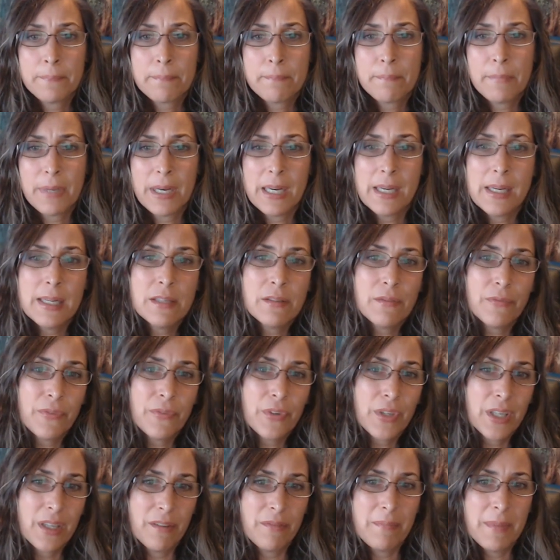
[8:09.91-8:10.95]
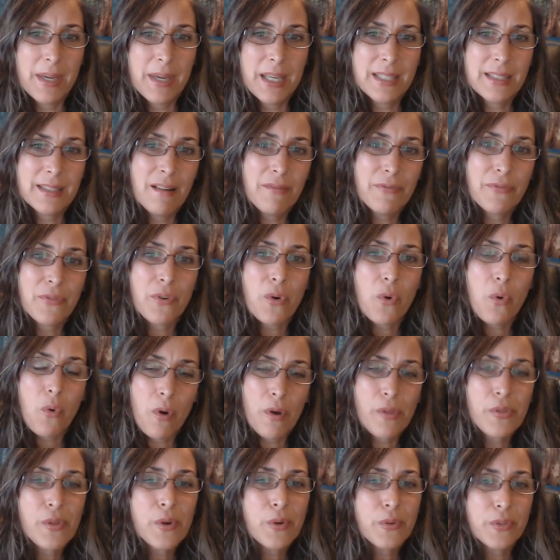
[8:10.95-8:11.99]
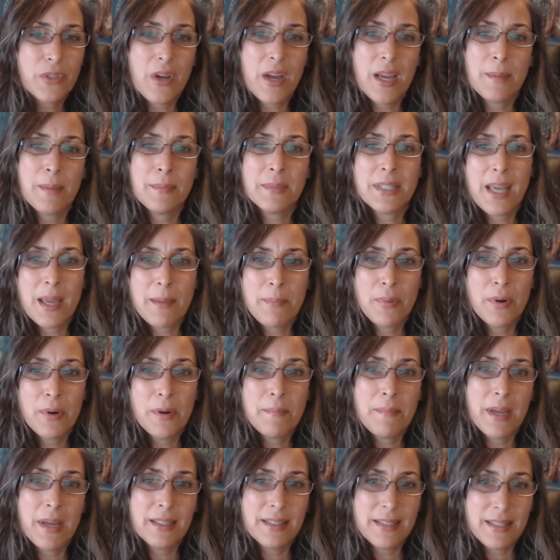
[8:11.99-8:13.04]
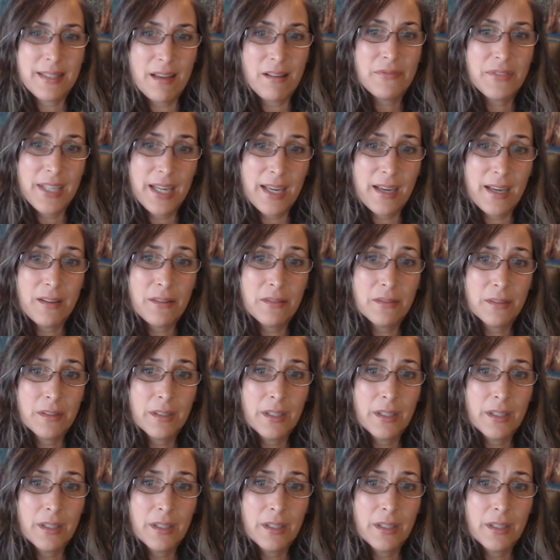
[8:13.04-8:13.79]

But I need to forgive myself for all those times I put myself down